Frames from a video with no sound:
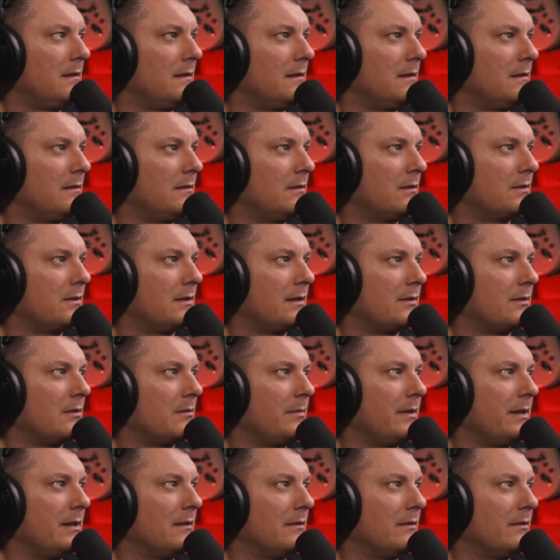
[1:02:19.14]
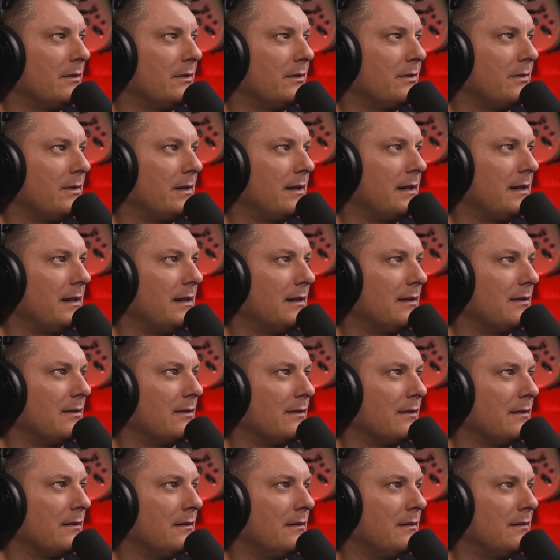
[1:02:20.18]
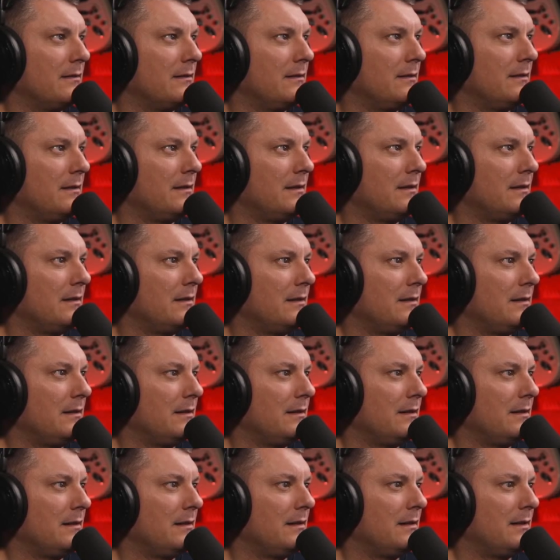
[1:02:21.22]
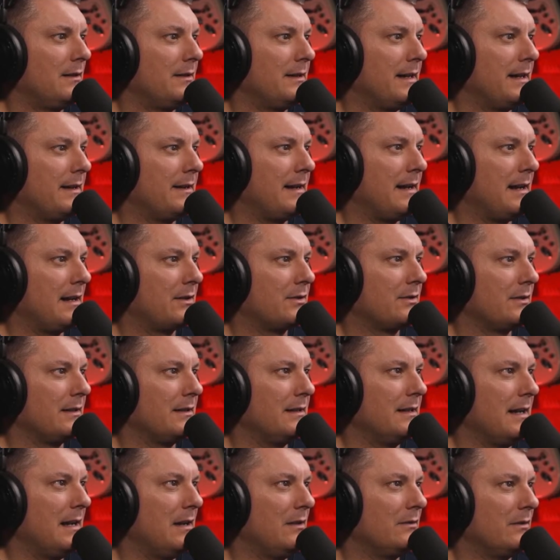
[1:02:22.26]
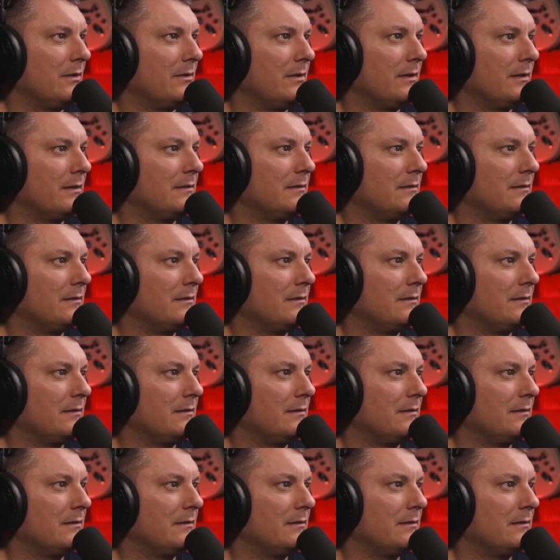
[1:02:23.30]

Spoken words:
Looks like they're being a little tricky here on how to actually download it.